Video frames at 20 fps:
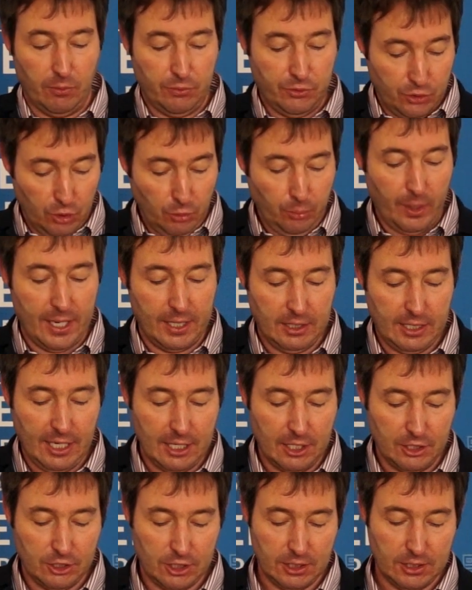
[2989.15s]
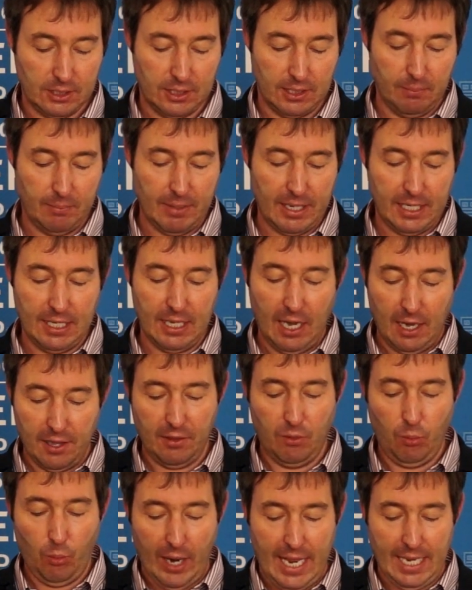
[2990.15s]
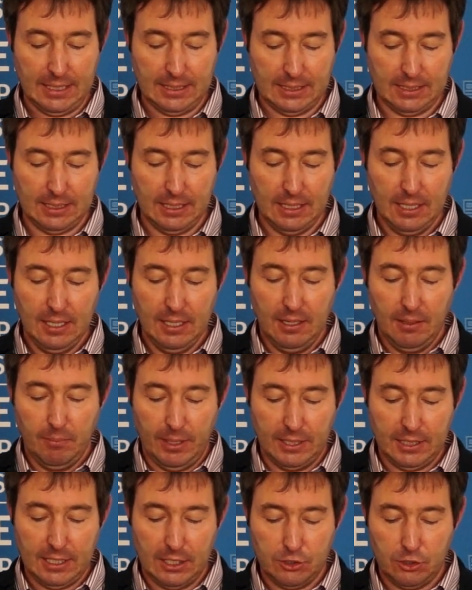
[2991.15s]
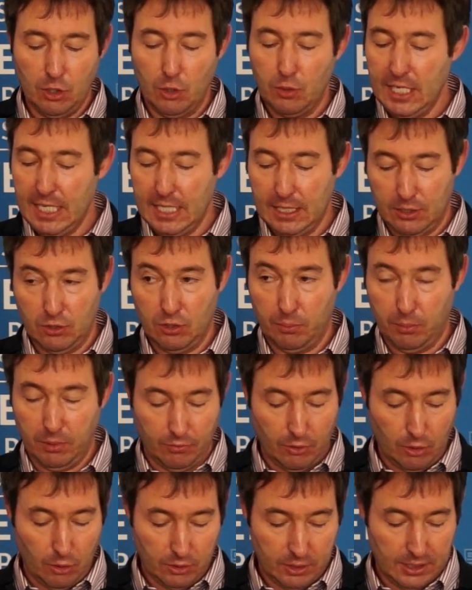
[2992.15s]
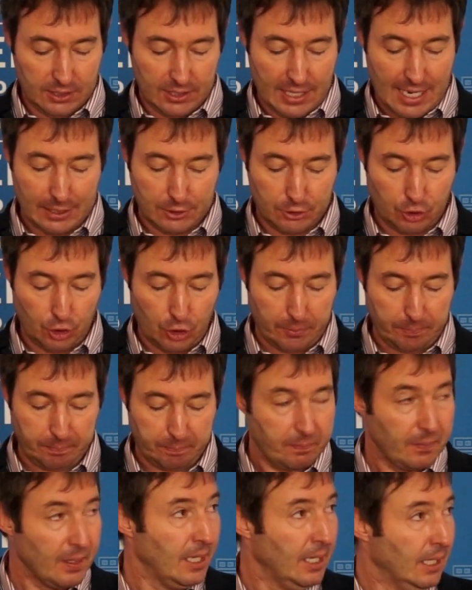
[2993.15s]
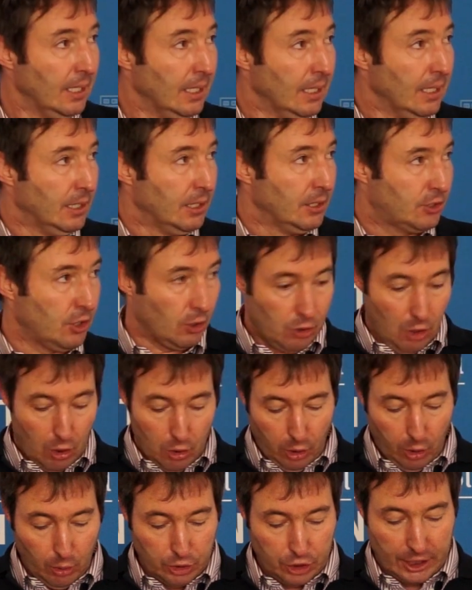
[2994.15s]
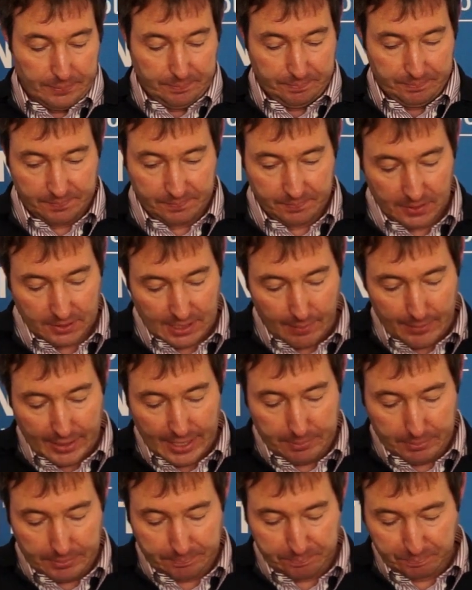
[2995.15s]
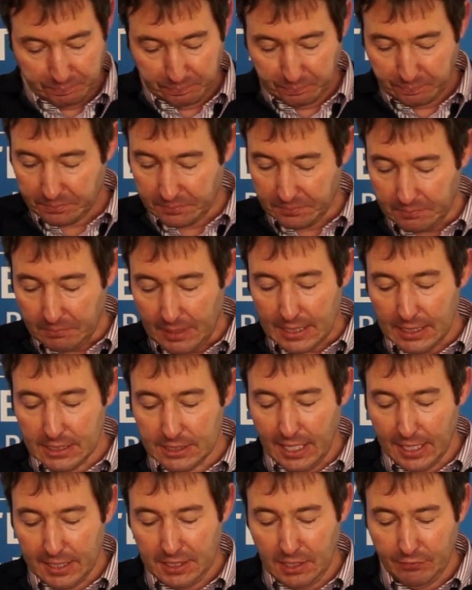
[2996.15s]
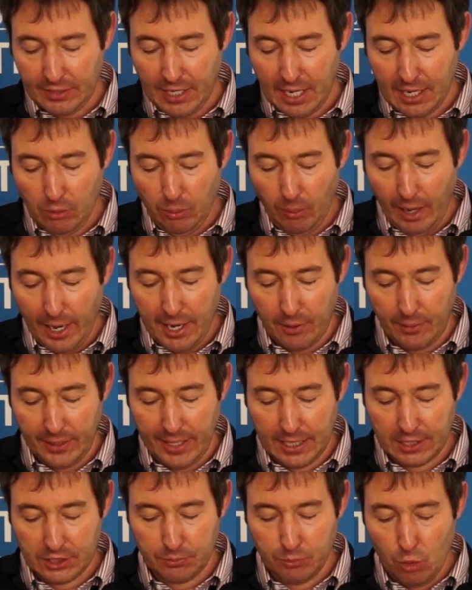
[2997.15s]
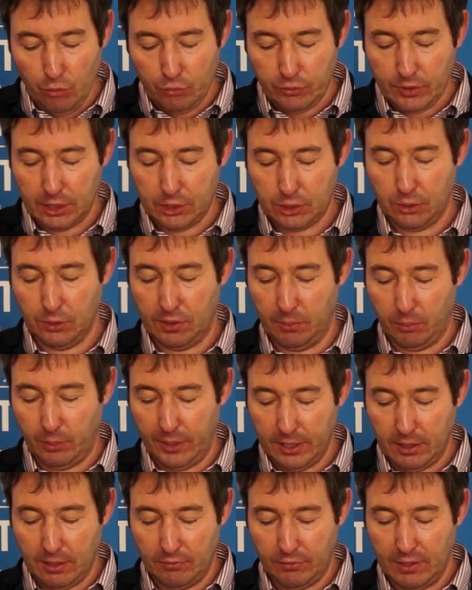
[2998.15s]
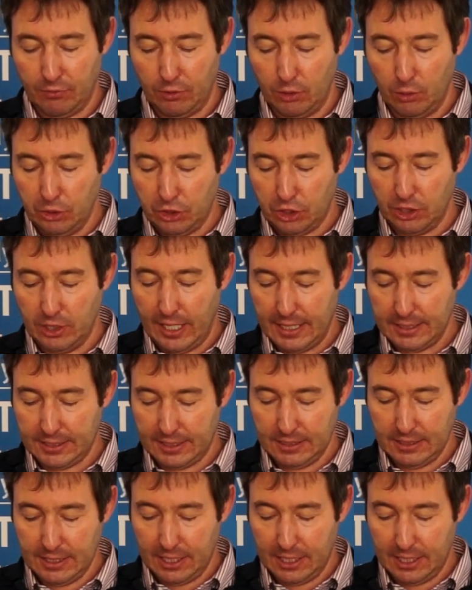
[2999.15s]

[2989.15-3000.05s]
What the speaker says: superintelligence in many other ways, but there's no need to provoke disaster. So, conclusion, summing up. Scientific inquiry has moved us to the brink of revolutionizing